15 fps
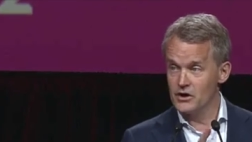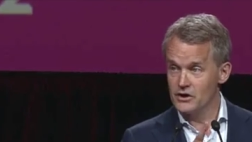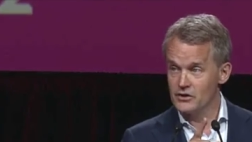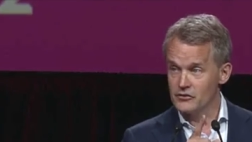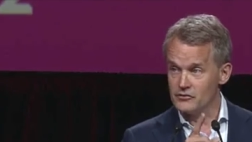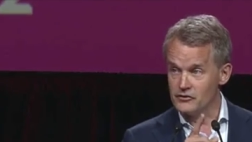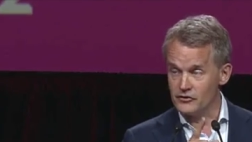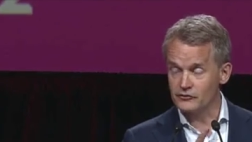
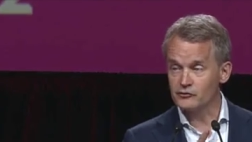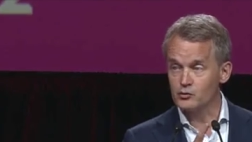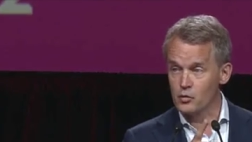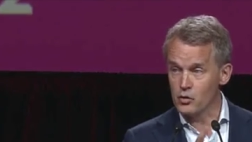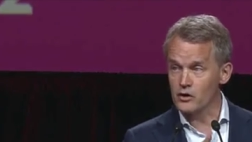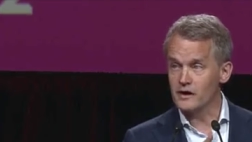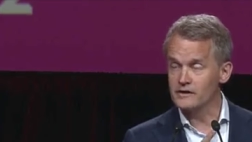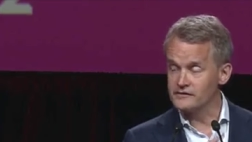This
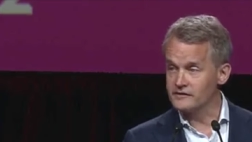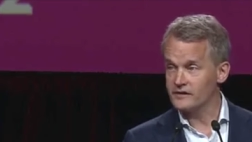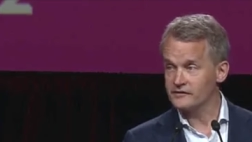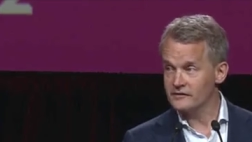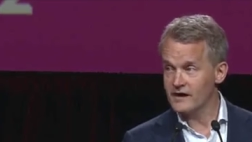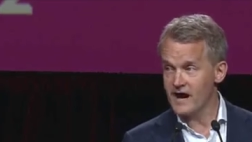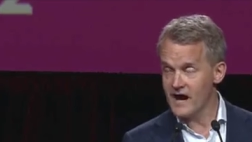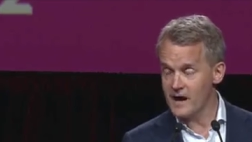work doesn't
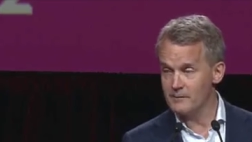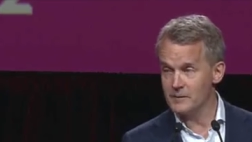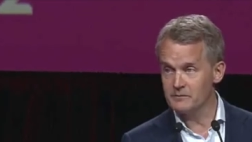happen by